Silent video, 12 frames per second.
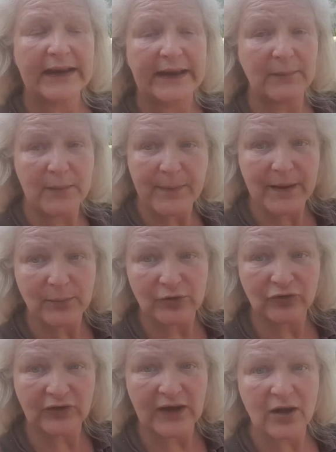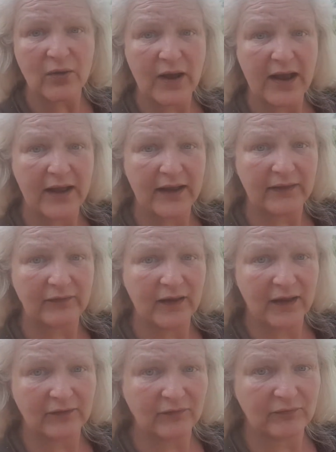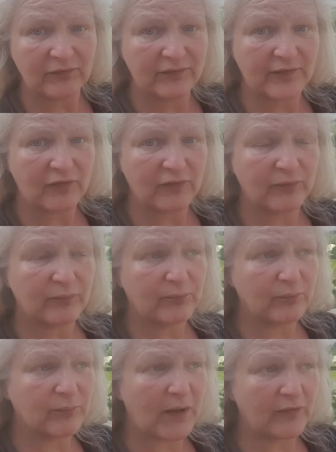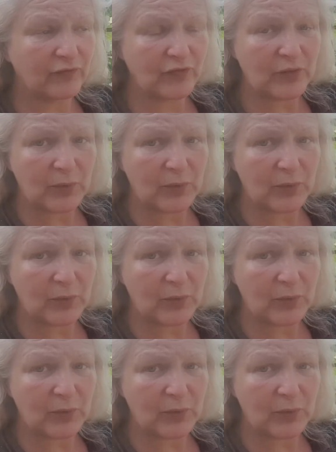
get my paintbrush out and do